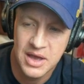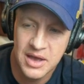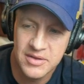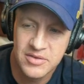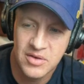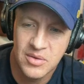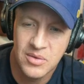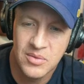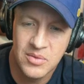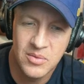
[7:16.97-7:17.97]

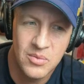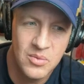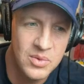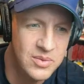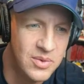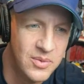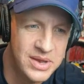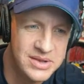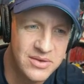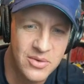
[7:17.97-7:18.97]
So we will
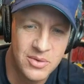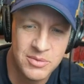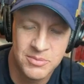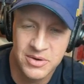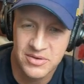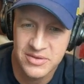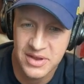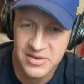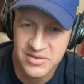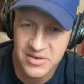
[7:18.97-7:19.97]
wait till Corbin Burnes'
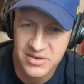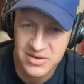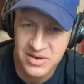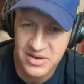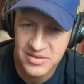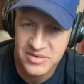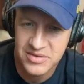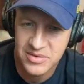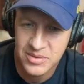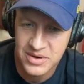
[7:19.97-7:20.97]
next start to
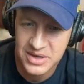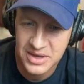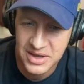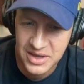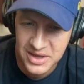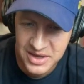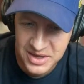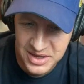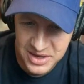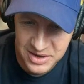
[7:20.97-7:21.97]
see where he
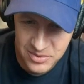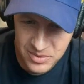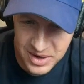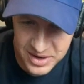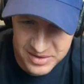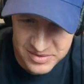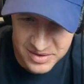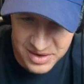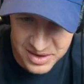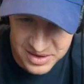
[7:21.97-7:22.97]
ranks.
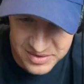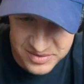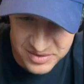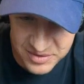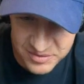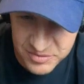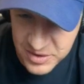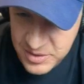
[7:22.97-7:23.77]
Let's see here. Freddy